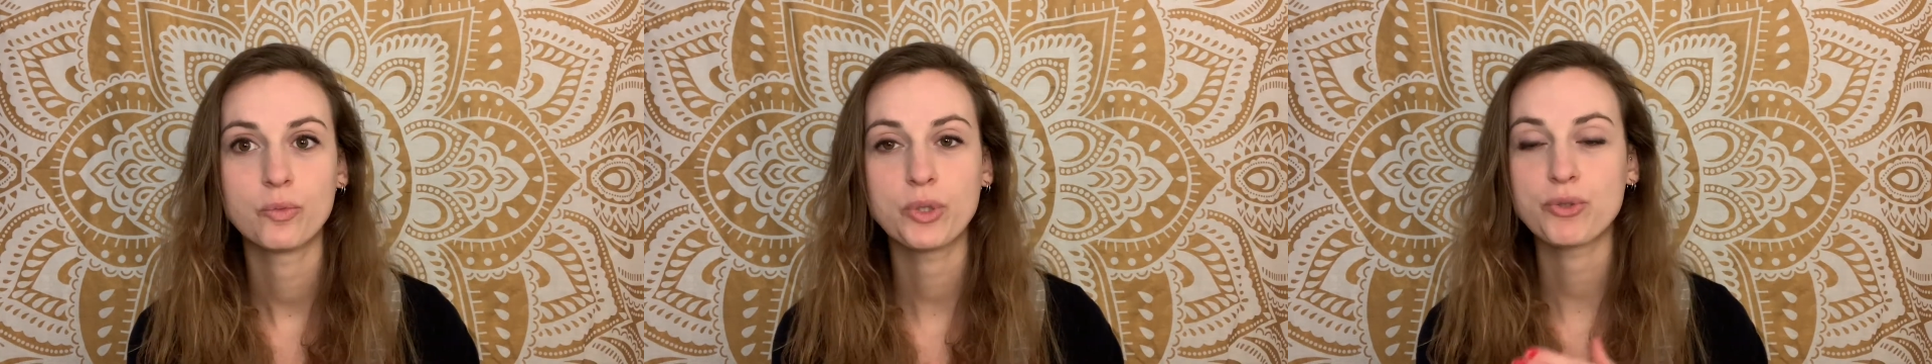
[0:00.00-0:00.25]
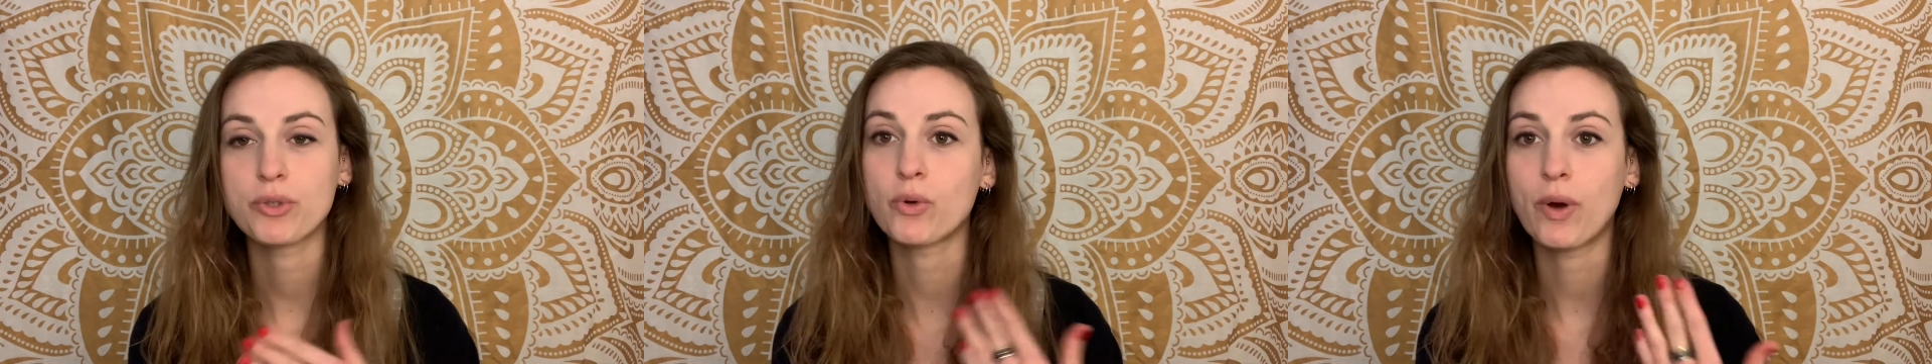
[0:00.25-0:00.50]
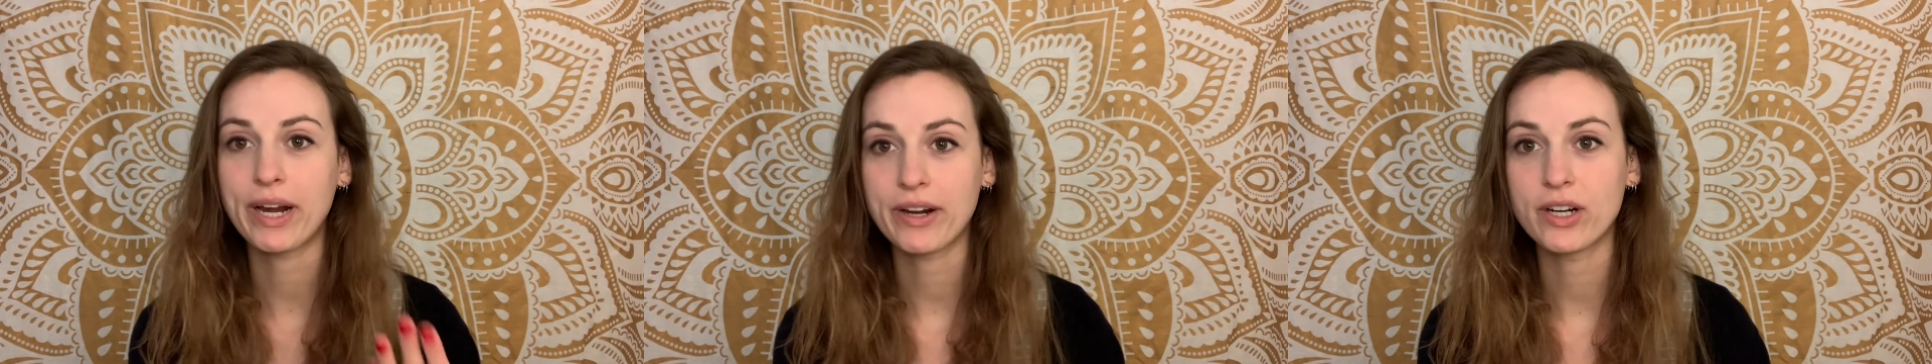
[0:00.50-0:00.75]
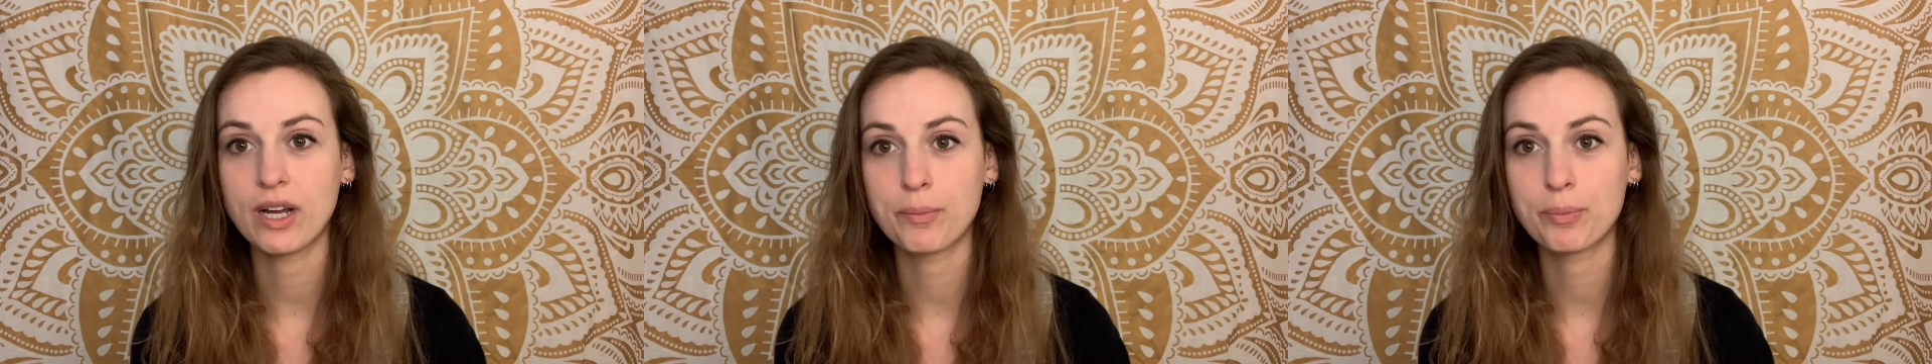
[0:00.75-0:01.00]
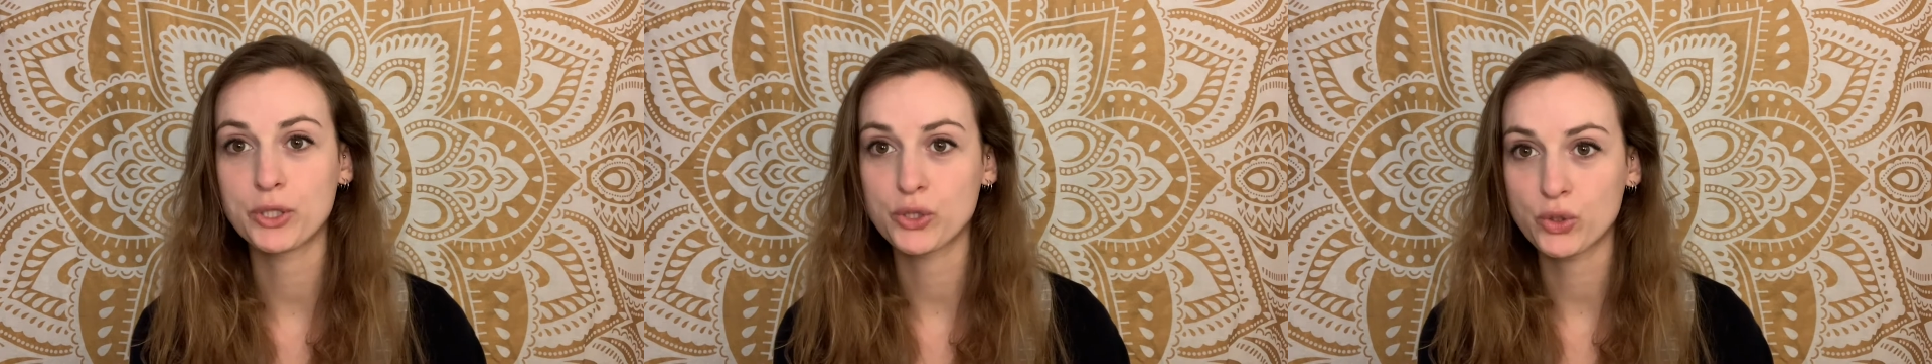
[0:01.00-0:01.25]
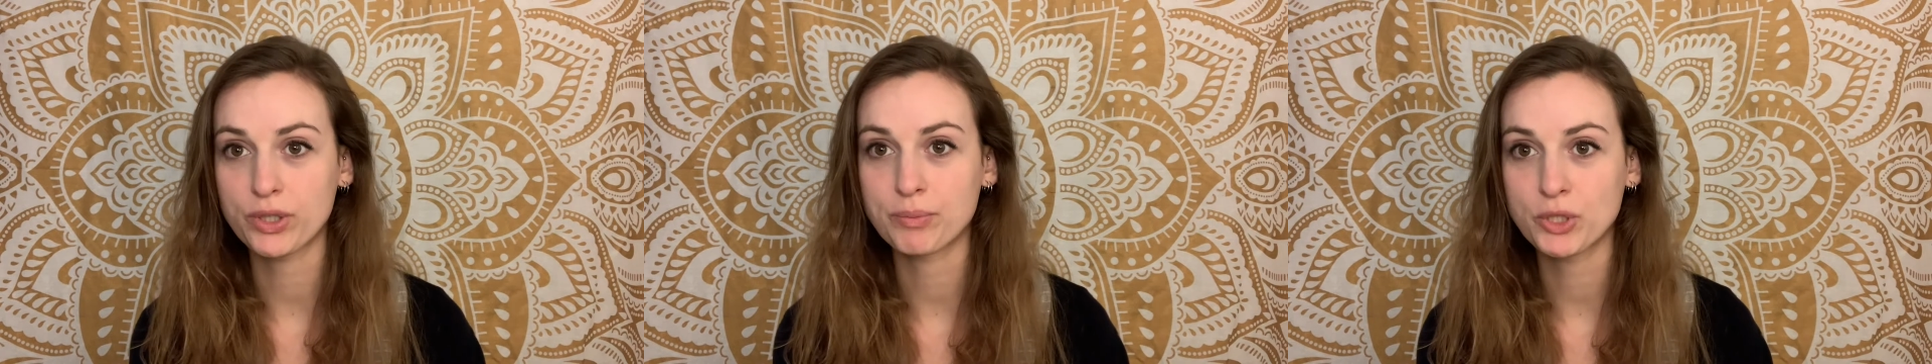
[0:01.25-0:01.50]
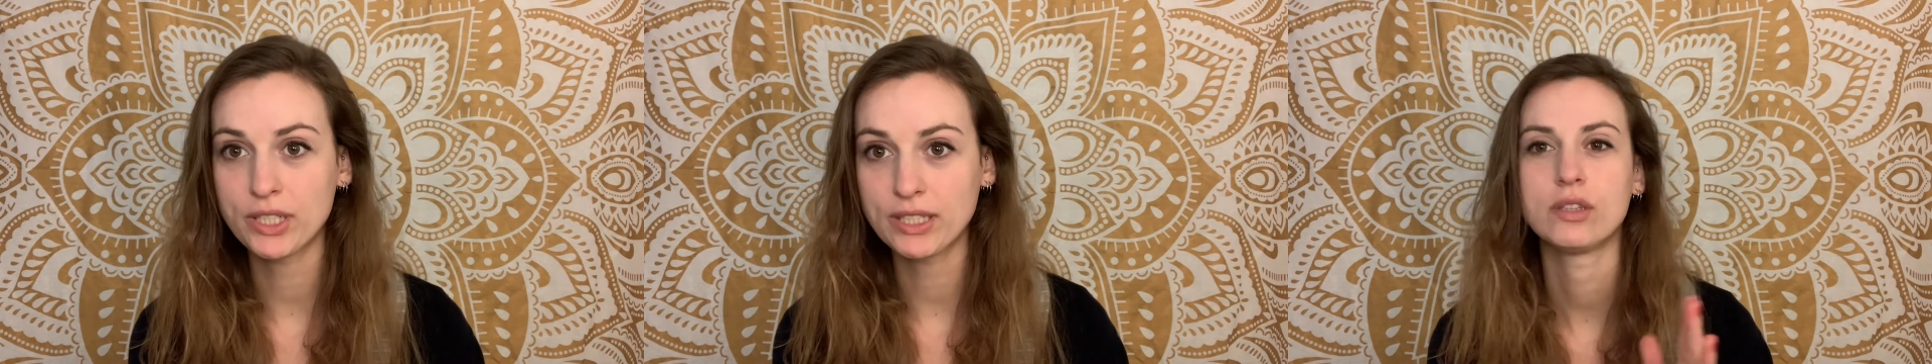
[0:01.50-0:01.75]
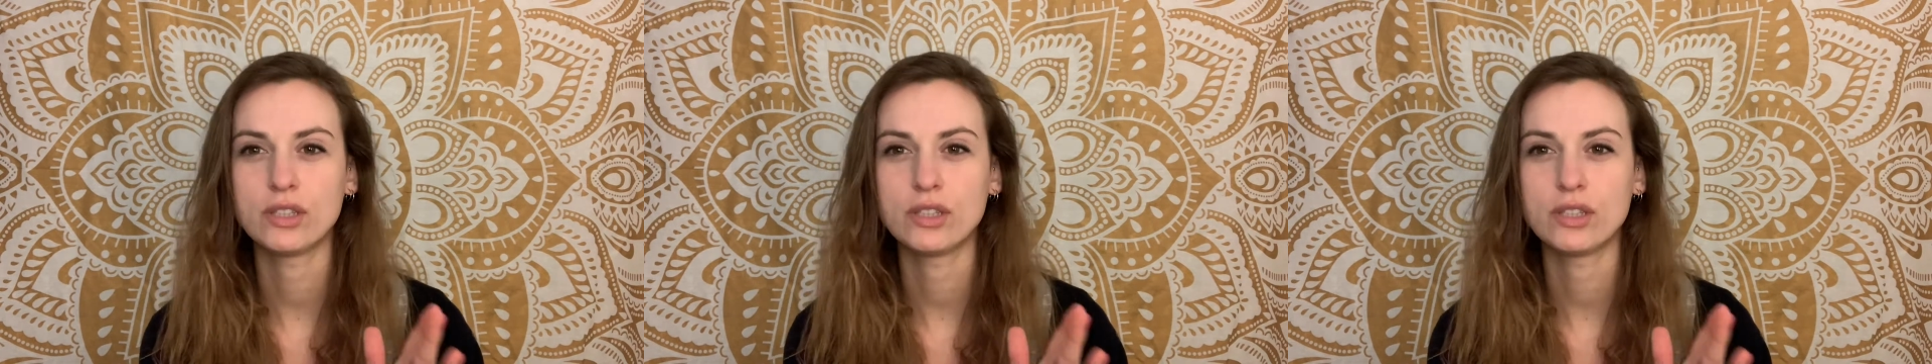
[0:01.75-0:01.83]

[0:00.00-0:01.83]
which require a prescription.